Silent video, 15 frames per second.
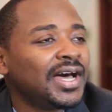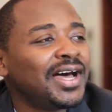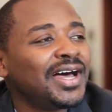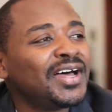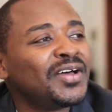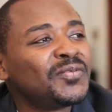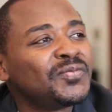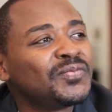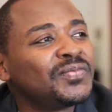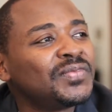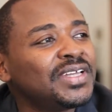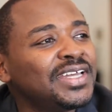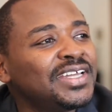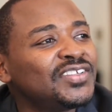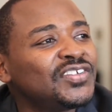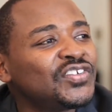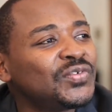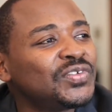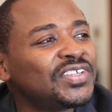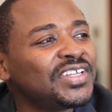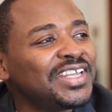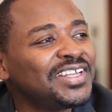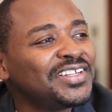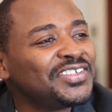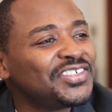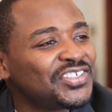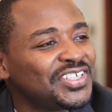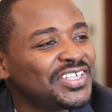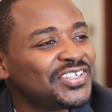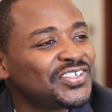Um, and so she was an
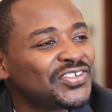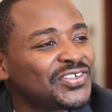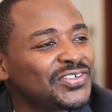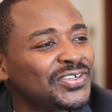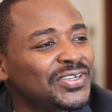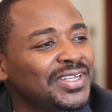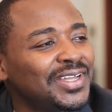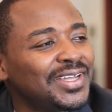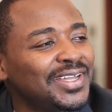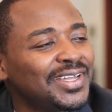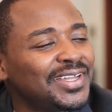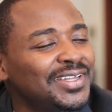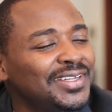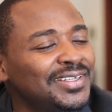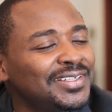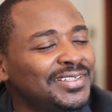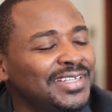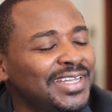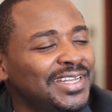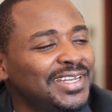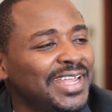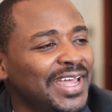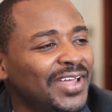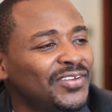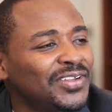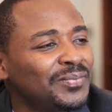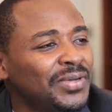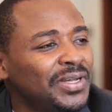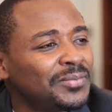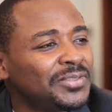English teacher uh, at Dade
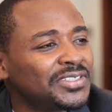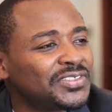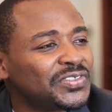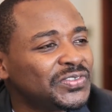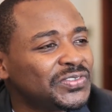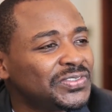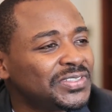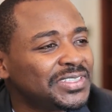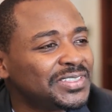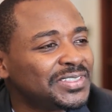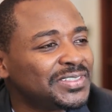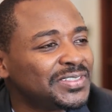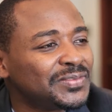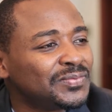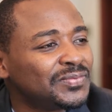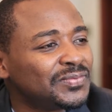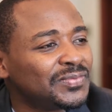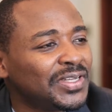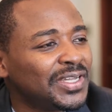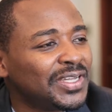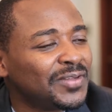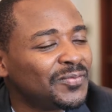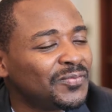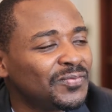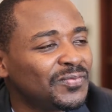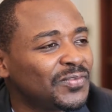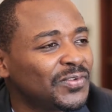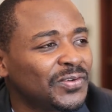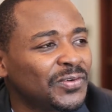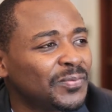County Public School System um,
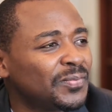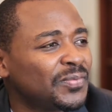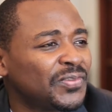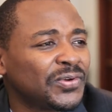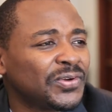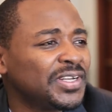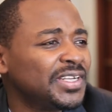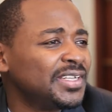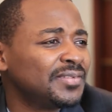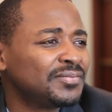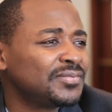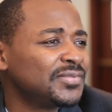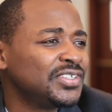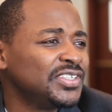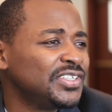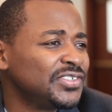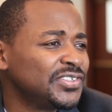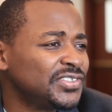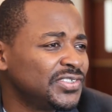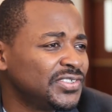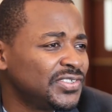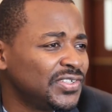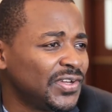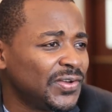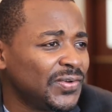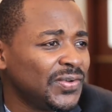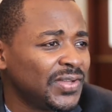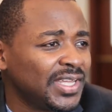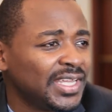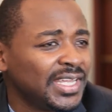for 30 years or
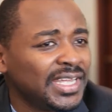so.